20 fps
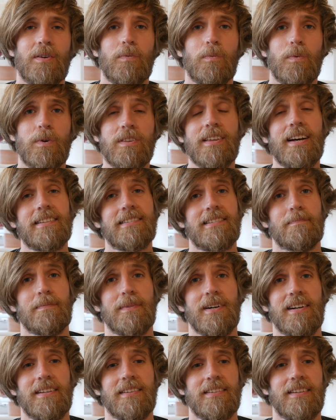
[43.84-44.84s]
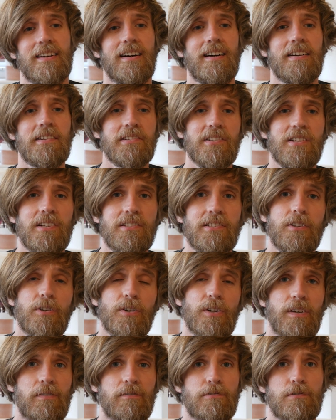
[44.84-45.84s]
With that in mind, I started
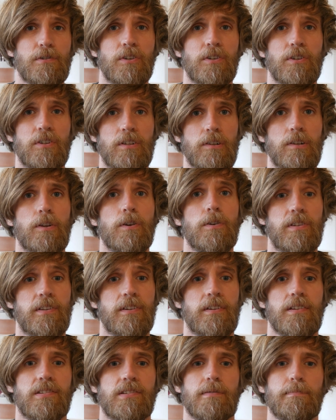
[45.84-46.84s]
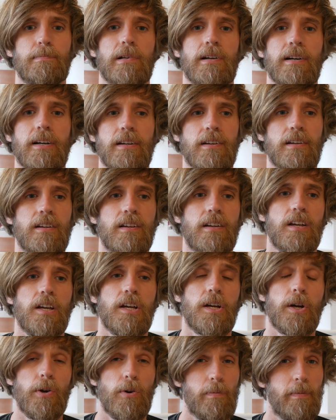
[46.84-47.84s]
looking for a good luthier supplier
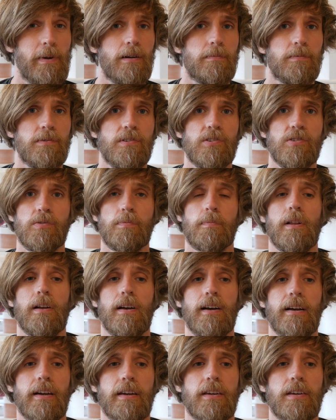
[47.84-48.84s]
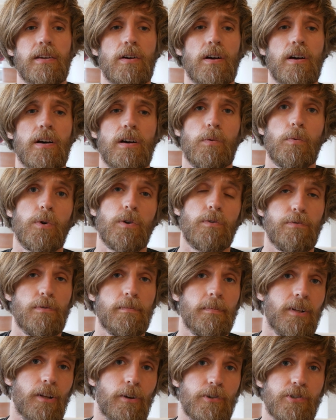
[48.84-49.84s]
who would be able to supply wood
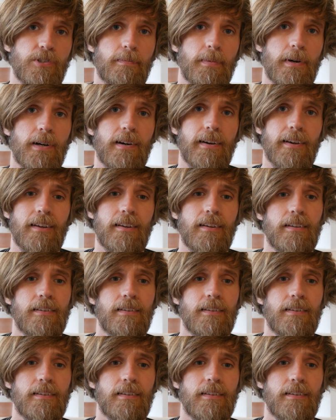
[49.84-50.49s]
from closer by.